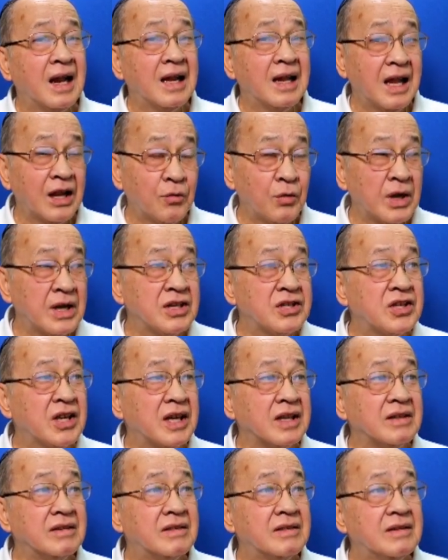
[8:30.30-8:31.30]
Like what I
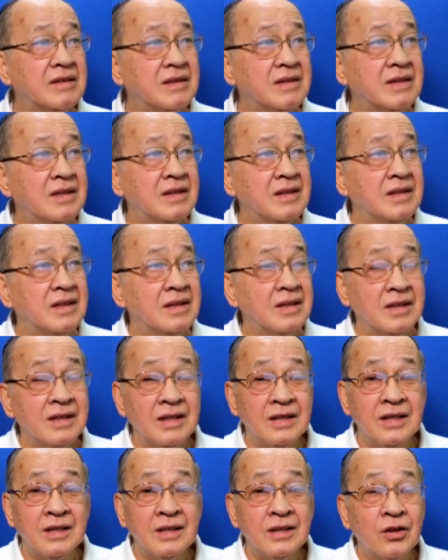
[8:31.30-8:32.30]
said,
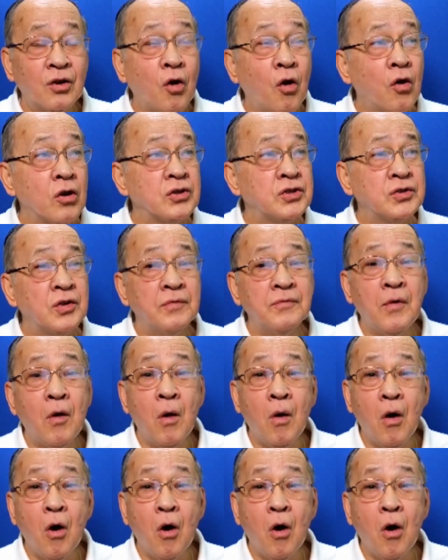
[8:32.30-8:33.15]
cost of